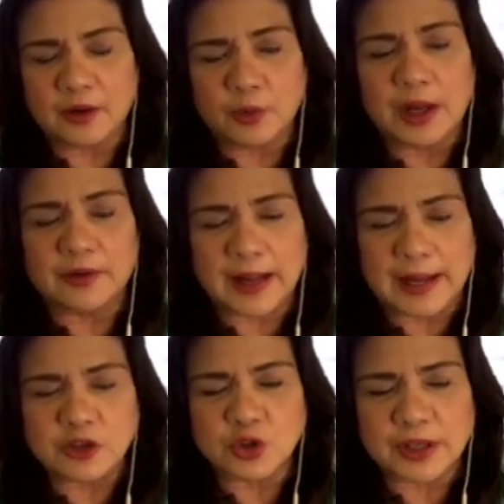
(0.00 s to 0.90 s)
will
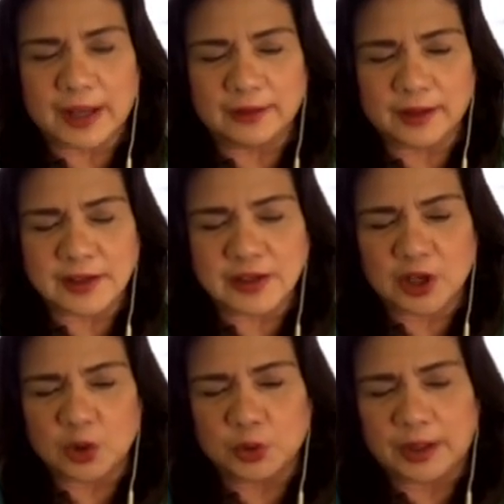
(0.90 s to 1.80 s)
religious gatherings
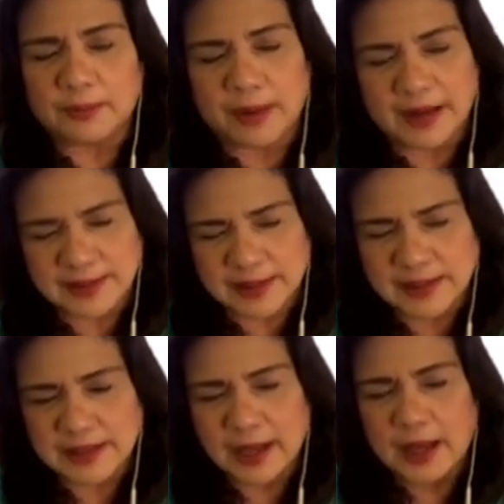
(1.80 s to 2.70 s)
included
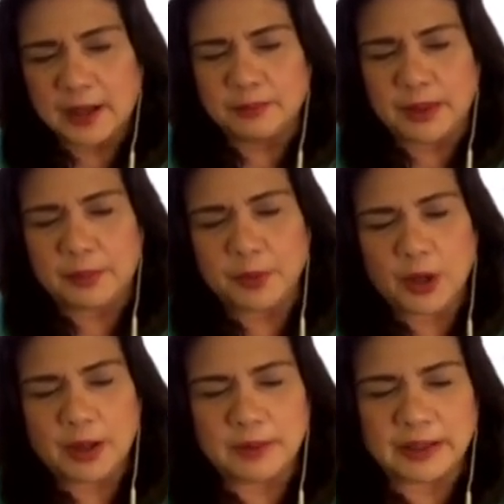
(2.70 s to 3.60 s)
masses be
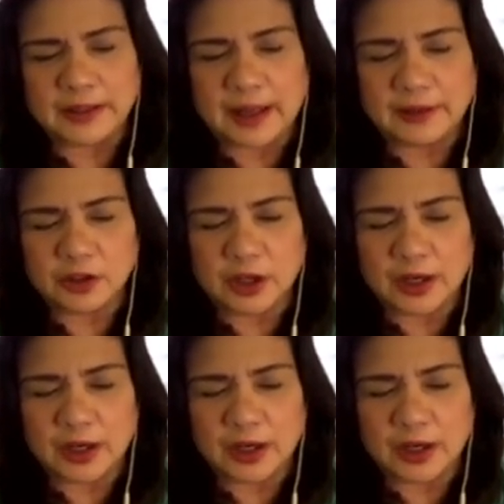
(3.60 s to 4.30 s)
prohibited under